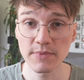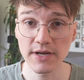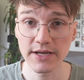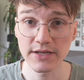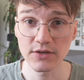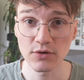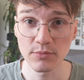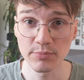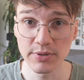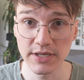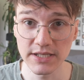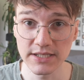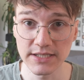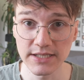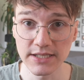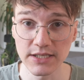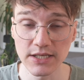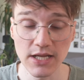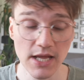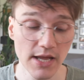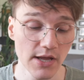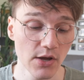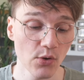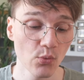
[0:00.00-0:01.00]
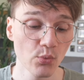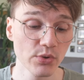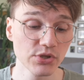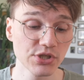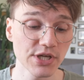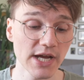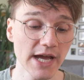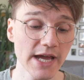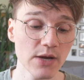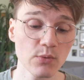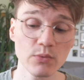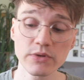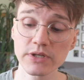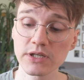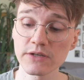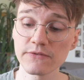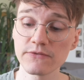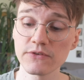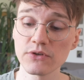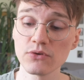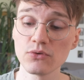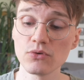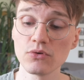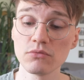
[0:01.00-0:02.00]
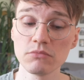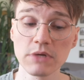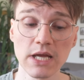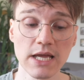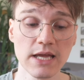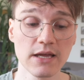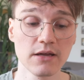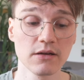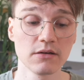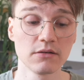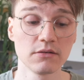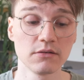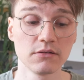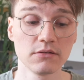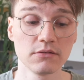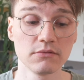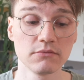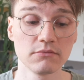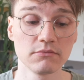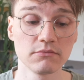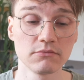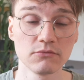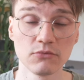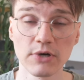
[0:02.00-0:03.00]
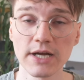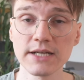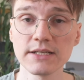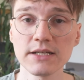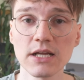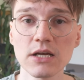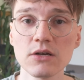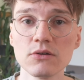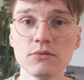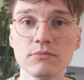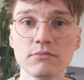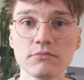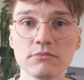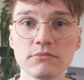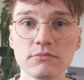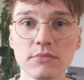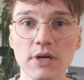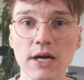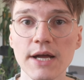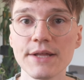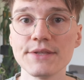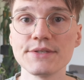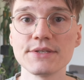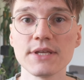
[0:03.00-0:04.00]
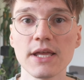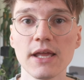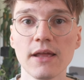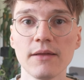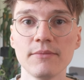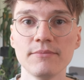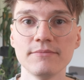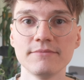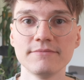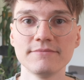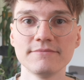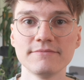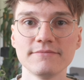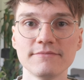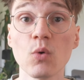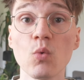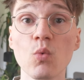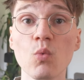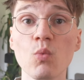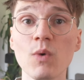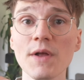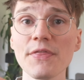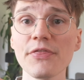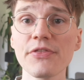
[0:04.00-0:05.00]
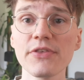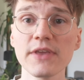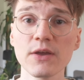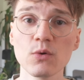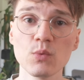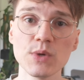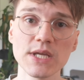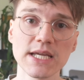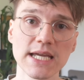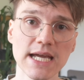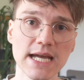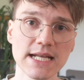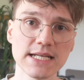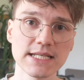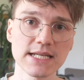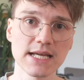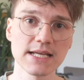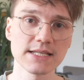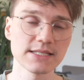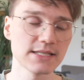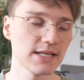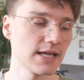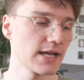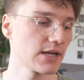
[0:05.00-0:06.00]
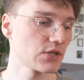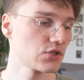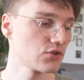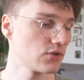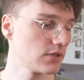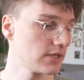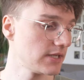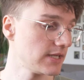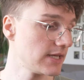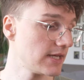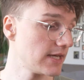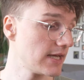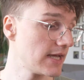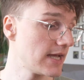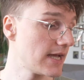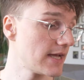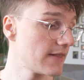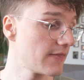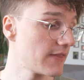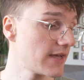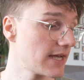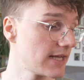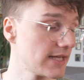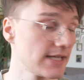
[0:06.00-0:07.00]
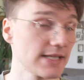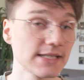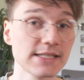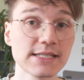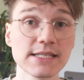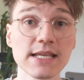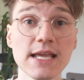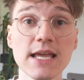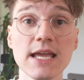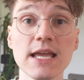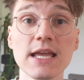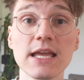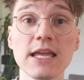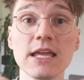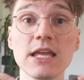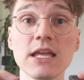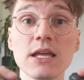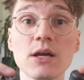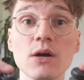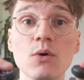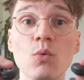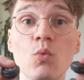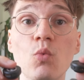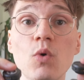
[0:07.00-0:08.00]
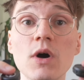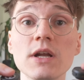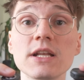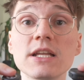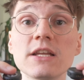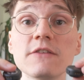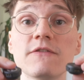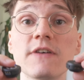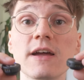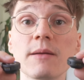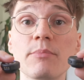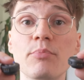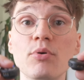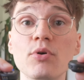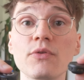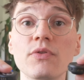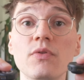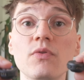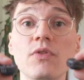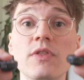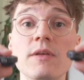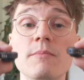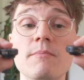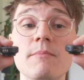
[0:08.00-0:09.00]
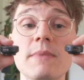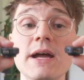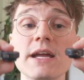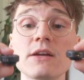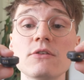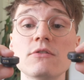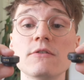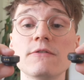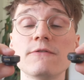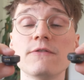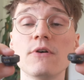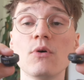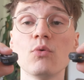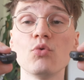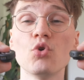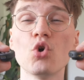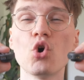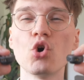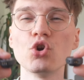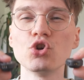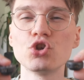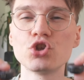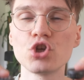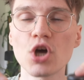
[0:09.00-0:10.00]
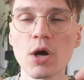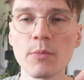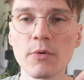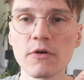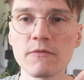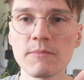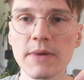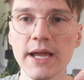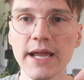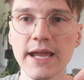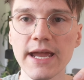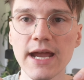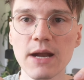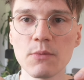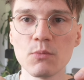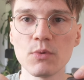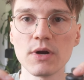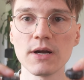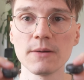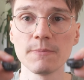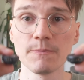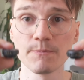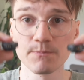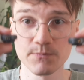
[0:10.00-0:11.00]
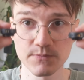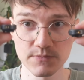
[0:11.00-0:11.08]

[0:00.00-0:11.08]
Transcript: my opinion, which I will give you right now, I'd say. Oh, one thing we can test actually, and that is, what if I put the microphone on top of my camera?